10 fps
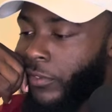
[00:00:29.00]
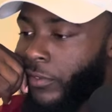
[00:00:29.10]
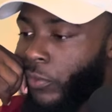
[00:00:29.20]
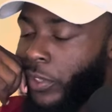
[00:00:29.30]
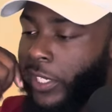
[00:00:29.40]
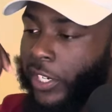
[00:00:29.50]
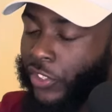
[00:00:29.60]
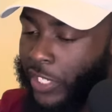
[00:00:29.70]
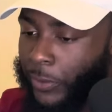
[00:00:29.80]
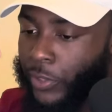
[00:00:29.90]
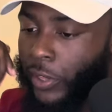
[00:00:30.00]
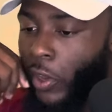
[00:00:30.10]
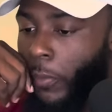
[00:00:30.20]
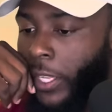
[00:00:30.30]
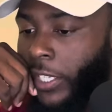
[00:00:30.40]
with the interception
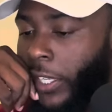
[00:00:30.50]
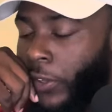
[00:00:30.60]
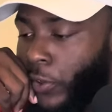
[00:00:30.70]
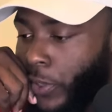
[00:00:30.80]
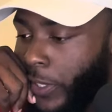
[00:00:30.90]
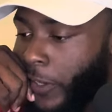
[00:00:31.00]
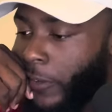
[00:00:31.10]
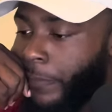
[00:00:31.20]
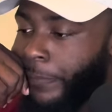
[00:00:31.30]
thrown by Taylor Green.